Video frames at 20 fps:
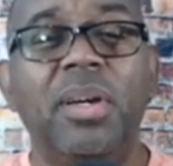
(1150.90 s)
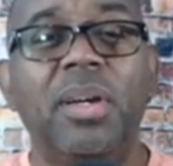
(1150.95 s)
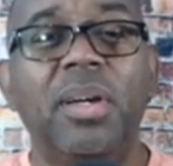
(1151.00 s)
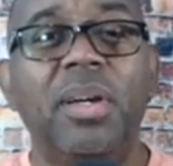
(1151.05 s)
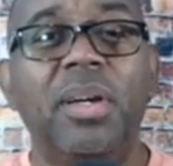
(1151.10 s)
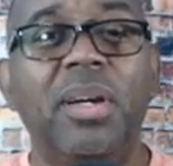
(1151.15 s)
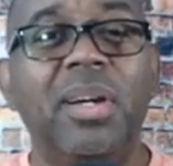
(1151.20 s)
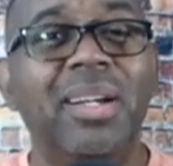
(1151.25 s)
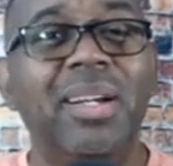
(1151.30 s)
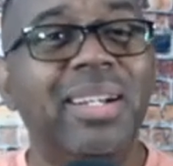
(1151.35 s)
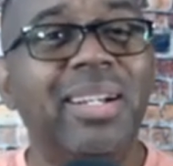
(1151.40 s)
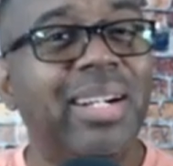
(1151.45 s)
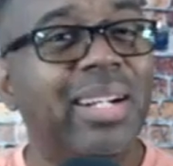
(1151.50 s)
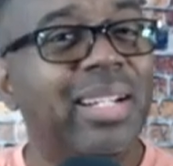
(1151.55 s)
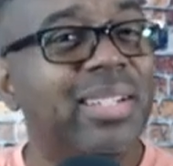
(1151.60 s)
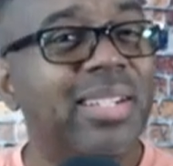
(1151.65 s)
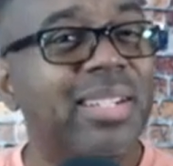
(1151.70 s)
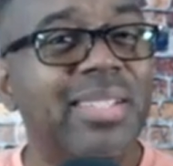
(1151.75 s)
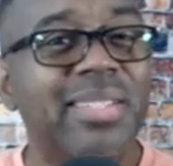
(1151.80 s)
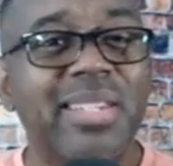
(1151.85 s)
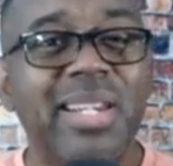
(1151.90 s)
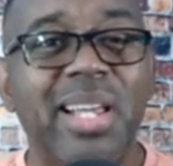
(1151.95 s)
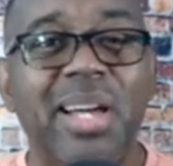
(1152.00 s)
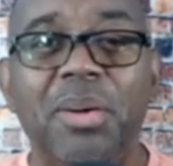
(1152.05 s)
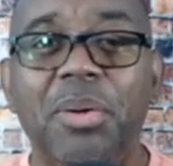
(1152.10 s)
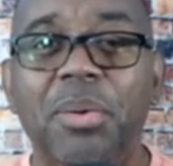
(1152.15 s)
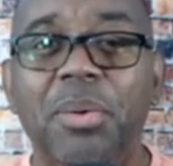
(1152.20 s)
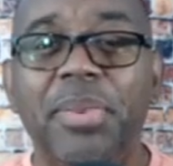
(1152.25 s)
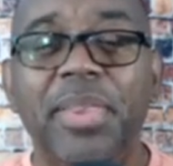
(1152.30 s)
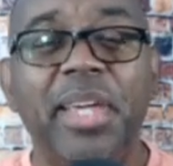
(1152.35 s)
God does not hold
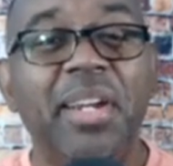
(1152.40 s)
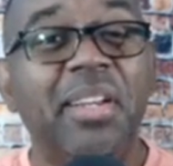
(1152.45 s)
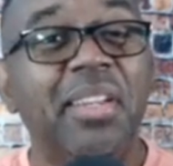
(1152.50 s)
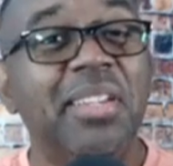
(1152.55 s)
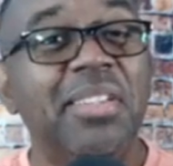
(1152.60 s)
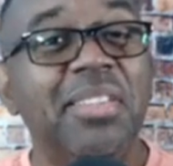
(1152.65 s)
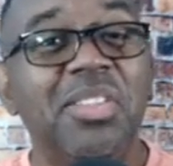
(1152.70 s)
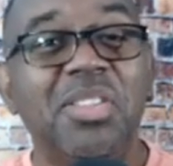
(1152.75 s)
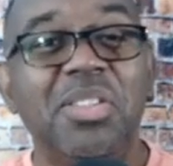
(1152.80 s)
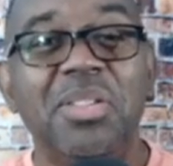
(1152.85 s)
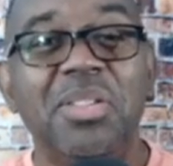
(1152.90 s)
that against you.